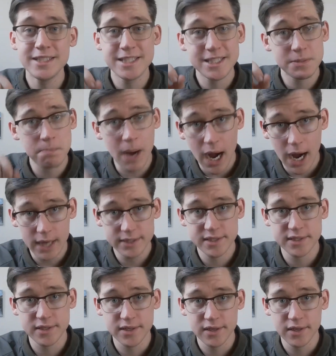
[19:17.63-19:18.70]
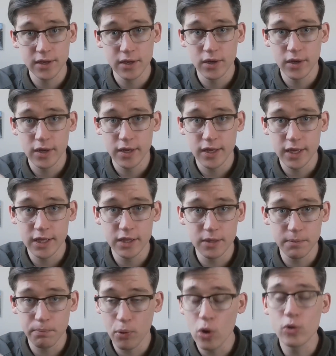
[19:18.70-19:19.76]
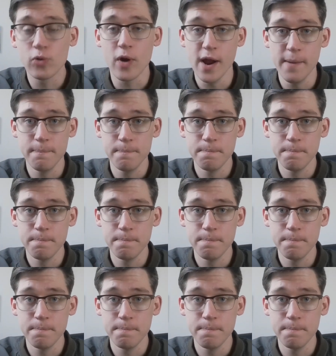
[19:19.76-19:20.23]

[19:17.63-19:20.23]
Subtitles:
spots in the program,